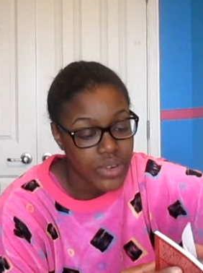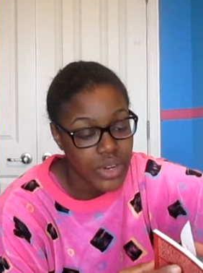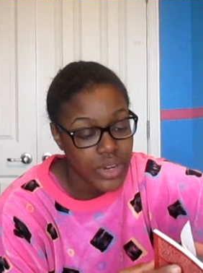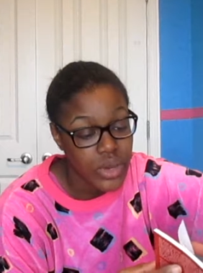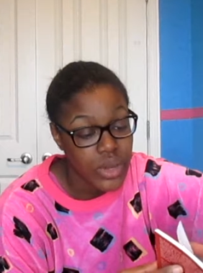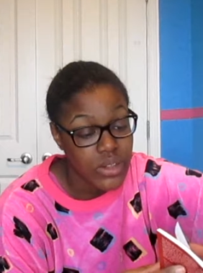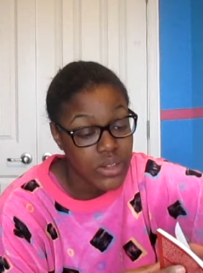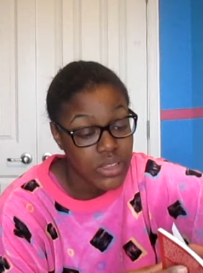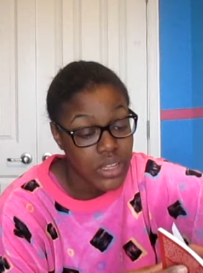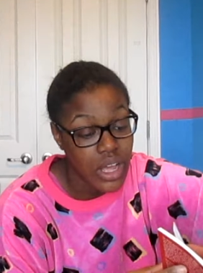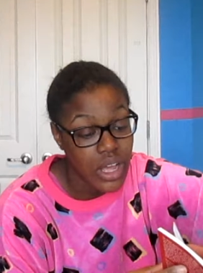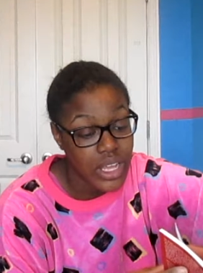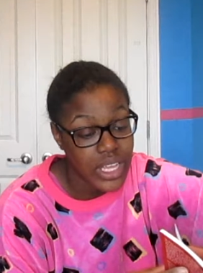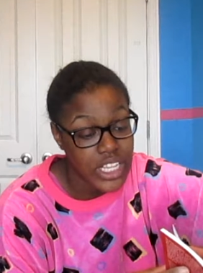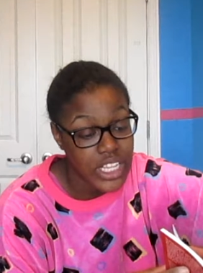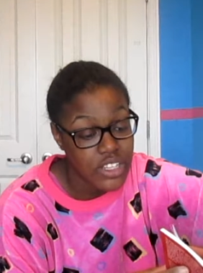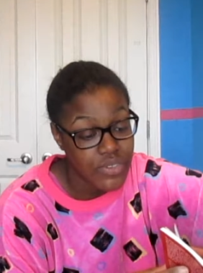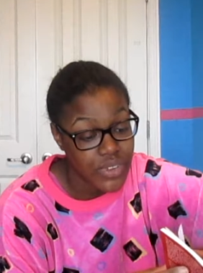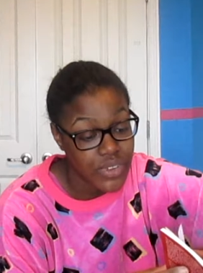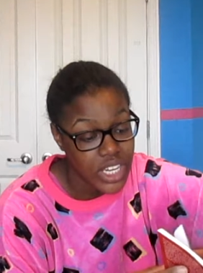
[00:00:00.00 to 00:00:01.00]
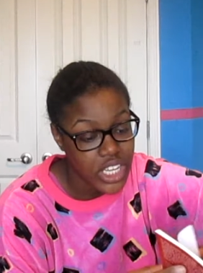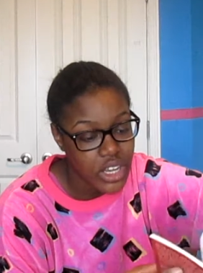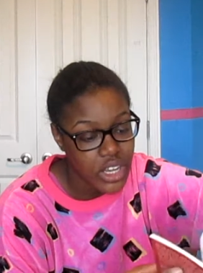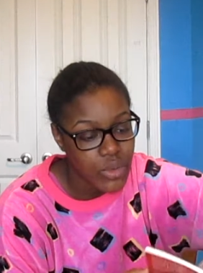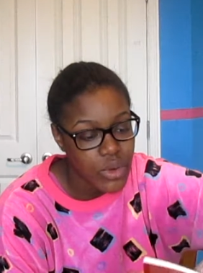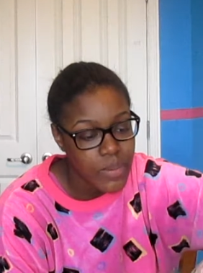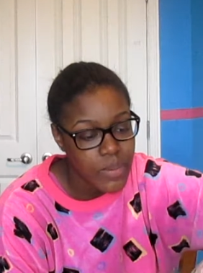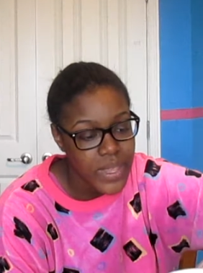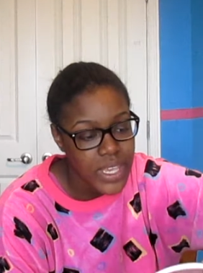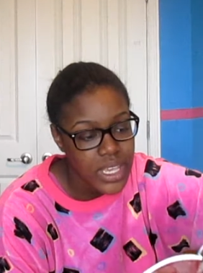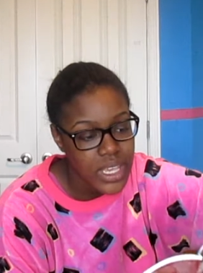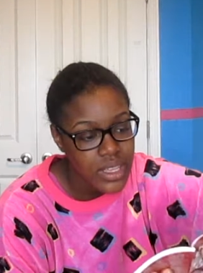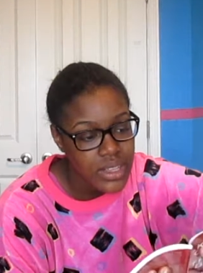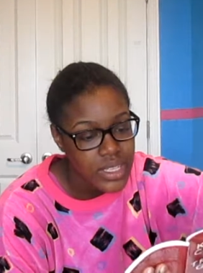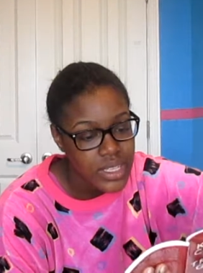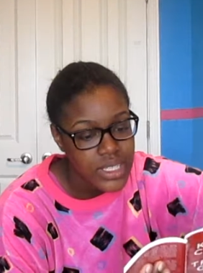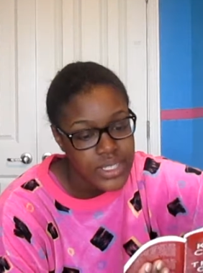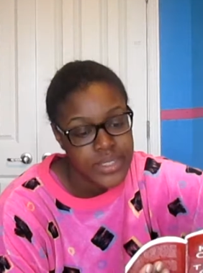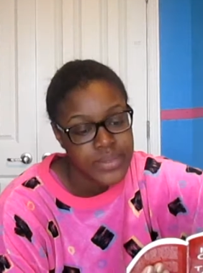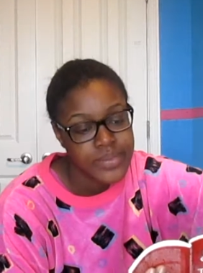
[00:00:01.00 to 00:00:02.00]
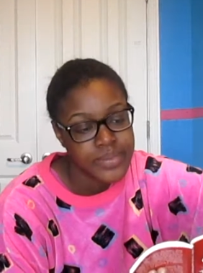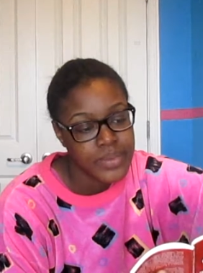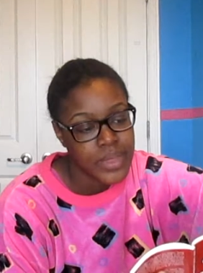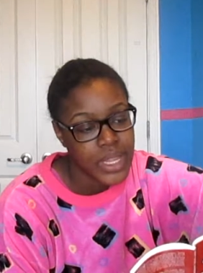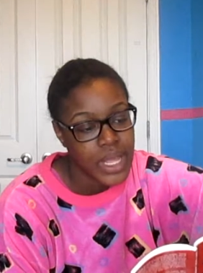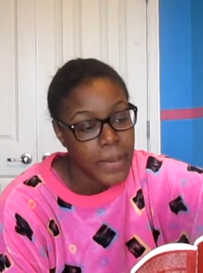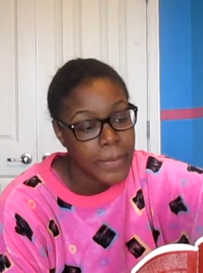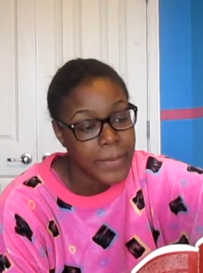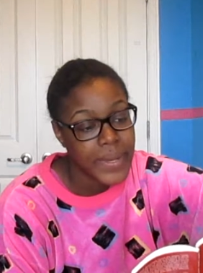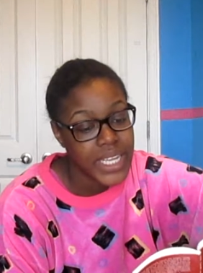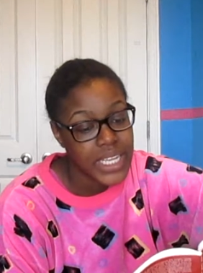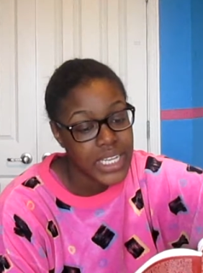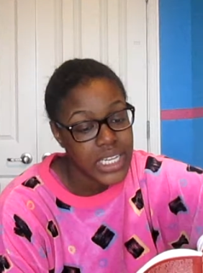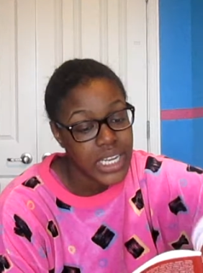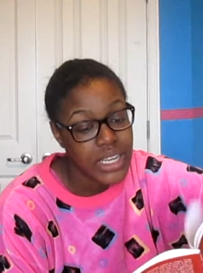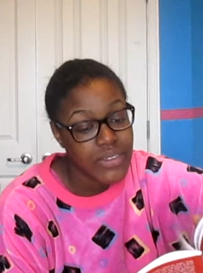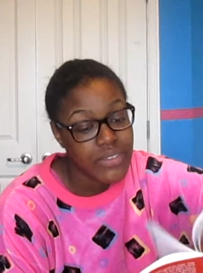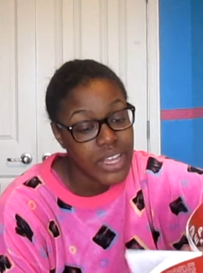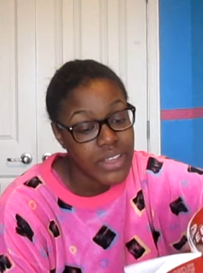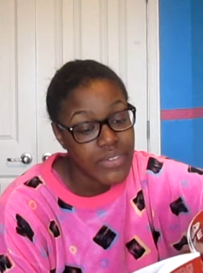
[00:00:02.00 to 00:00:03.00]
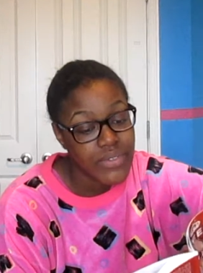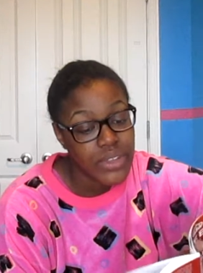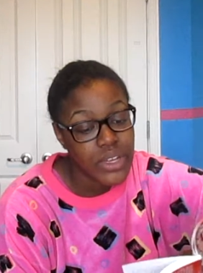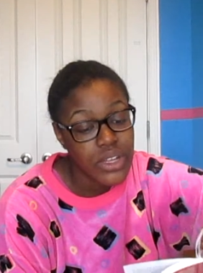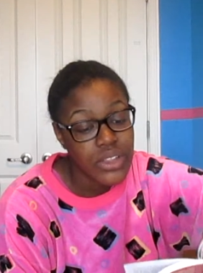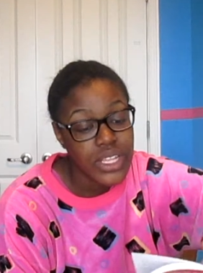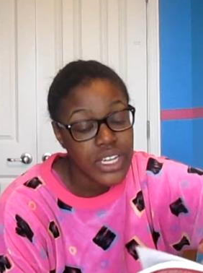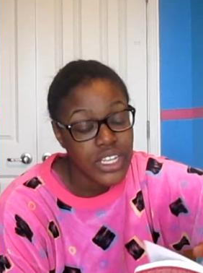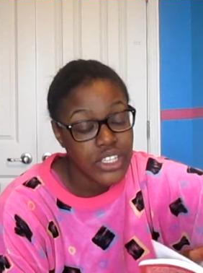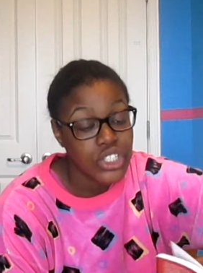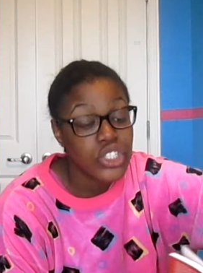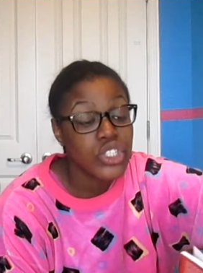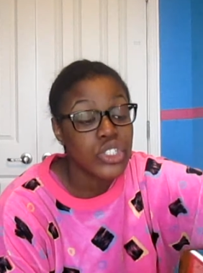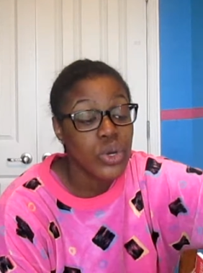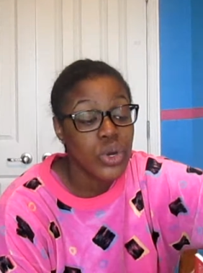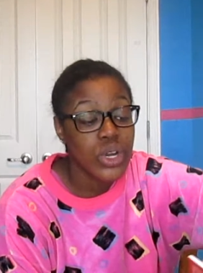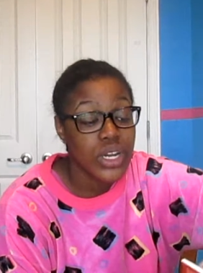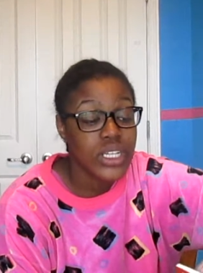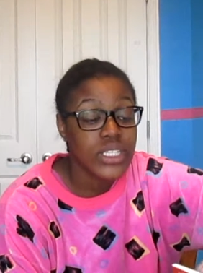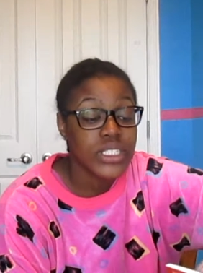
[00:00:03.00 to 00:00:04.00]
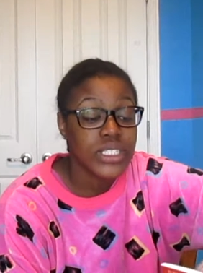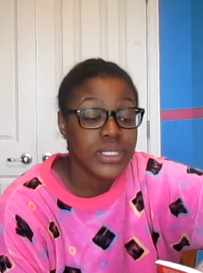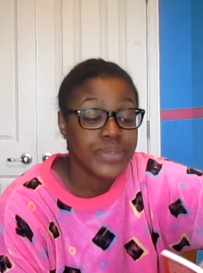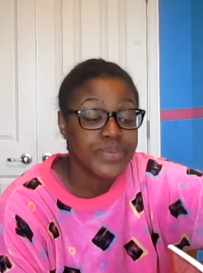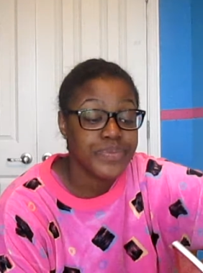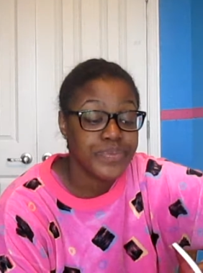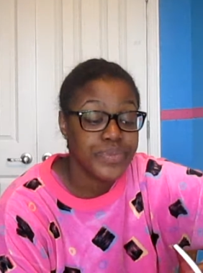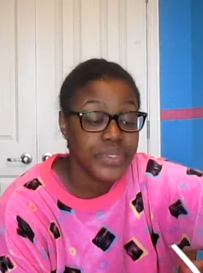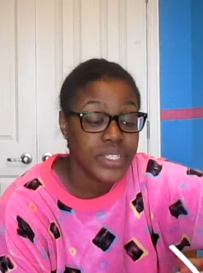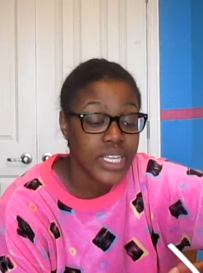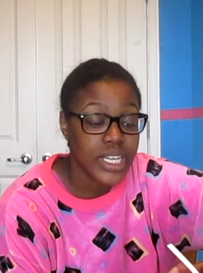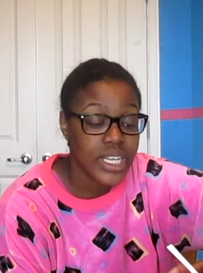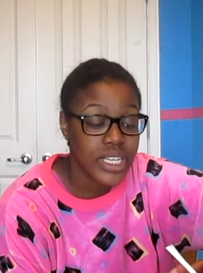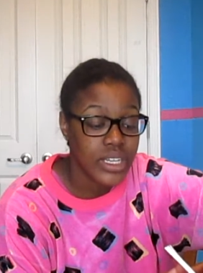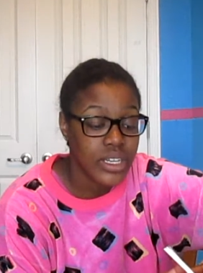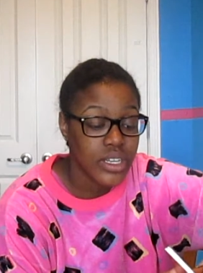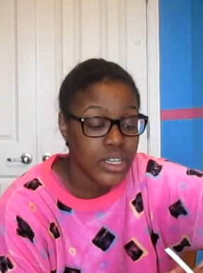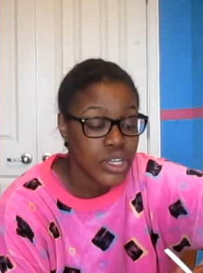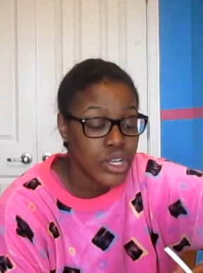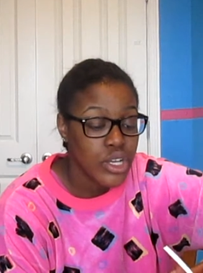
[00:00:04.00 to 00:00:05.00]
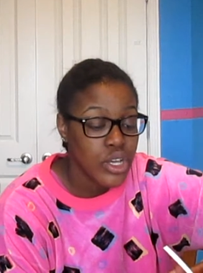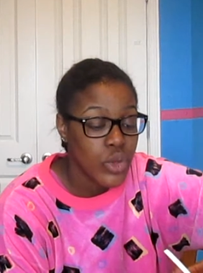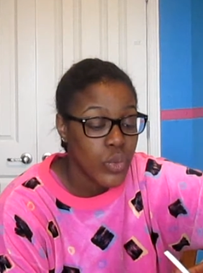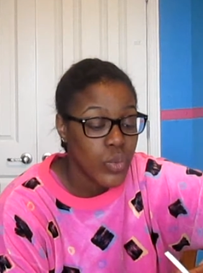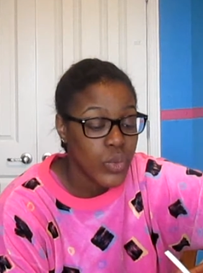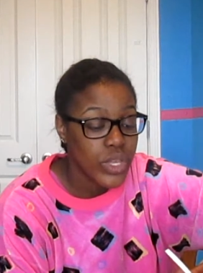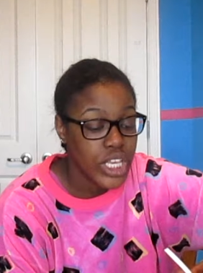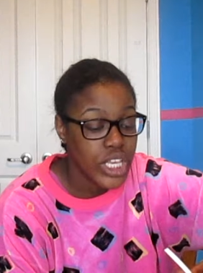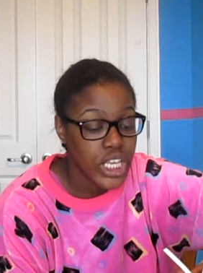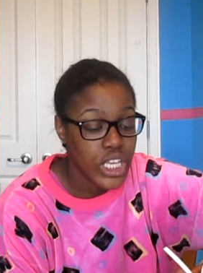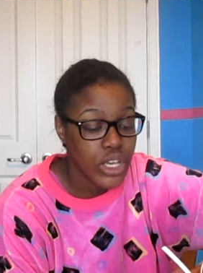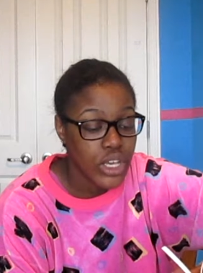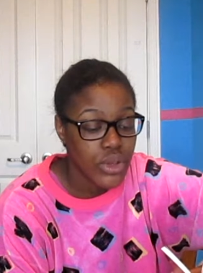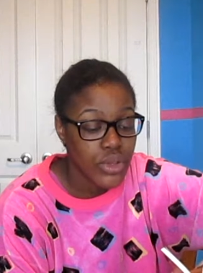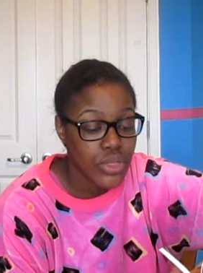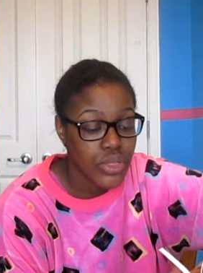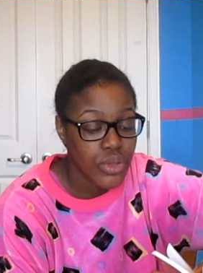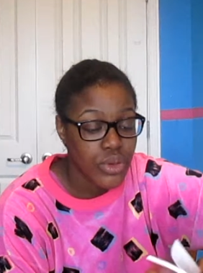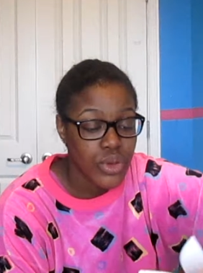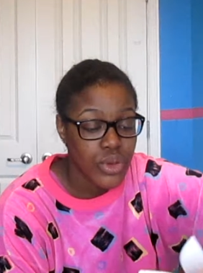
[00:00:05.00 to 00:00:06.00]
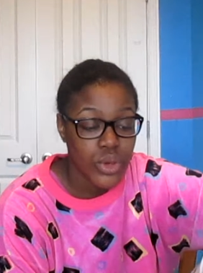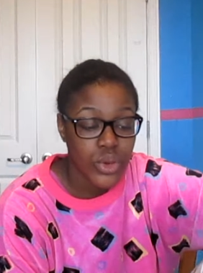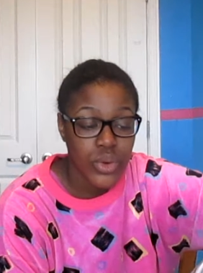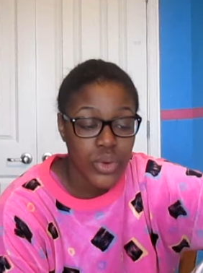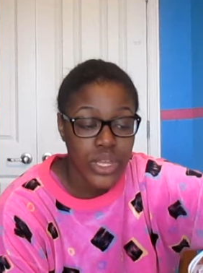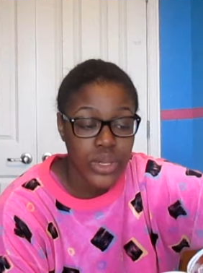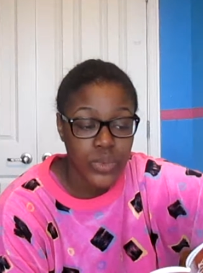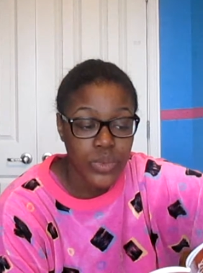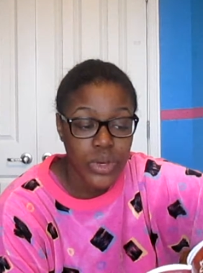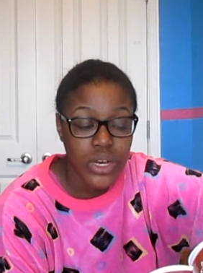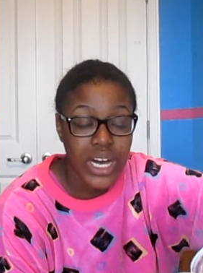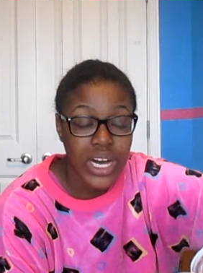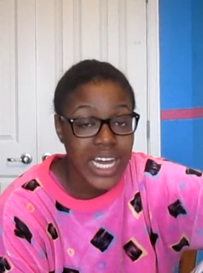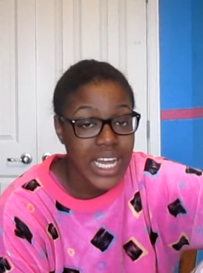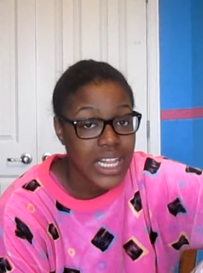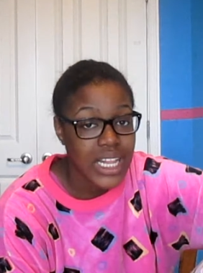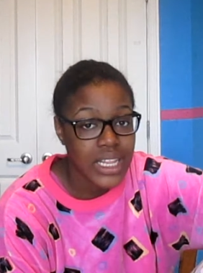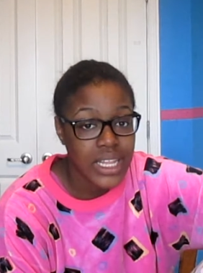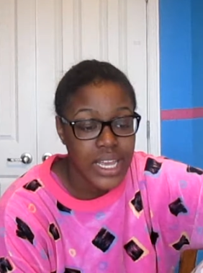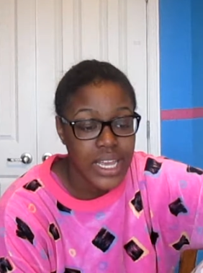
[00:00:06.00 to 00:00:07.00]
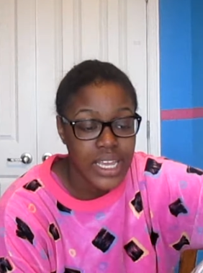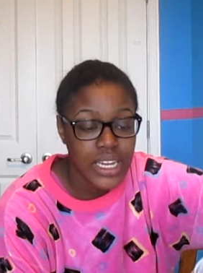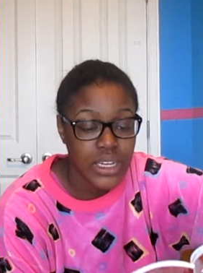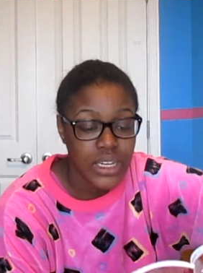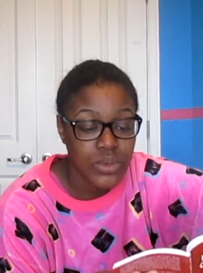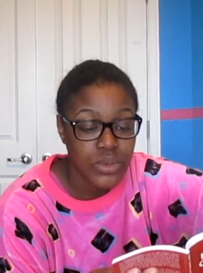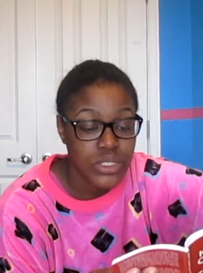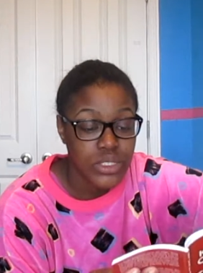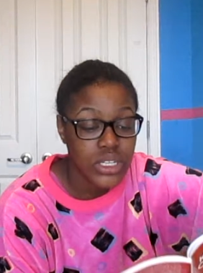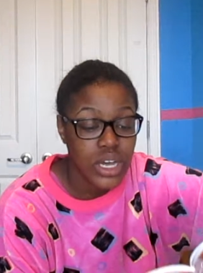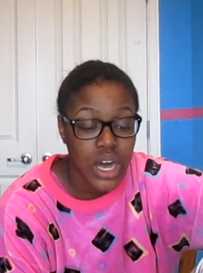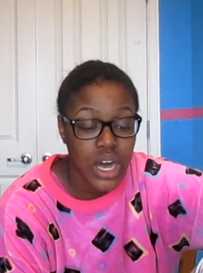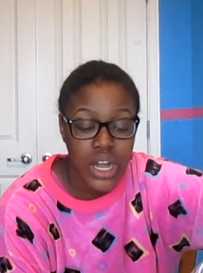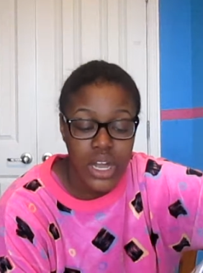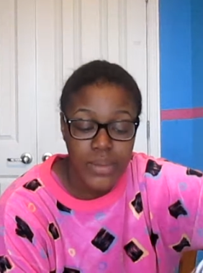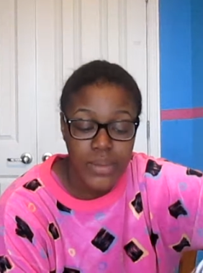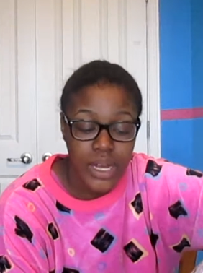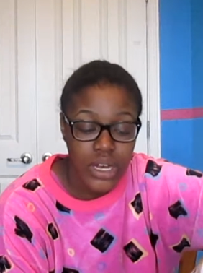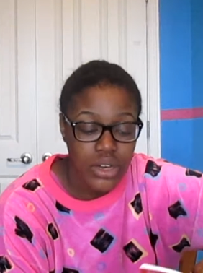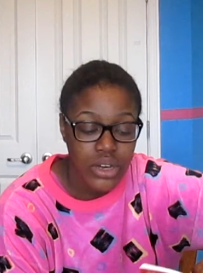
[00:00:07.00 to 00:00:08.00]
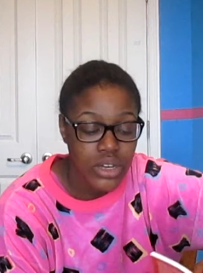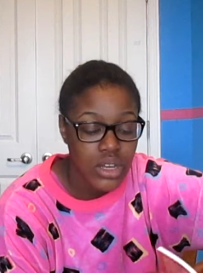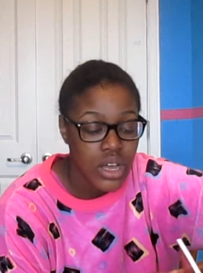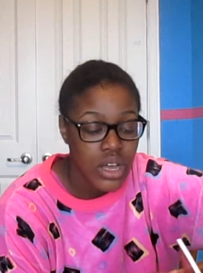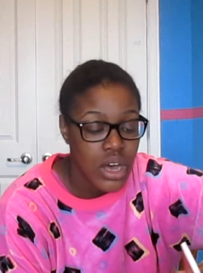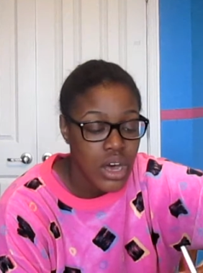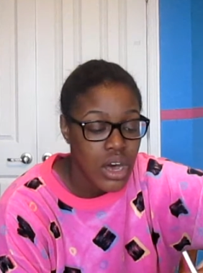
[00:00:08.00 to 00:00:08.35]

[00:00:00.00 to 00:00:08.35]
don't know how long each video will be, but if I feel that it's short, then we can go through and we'll highlight and we'll talk about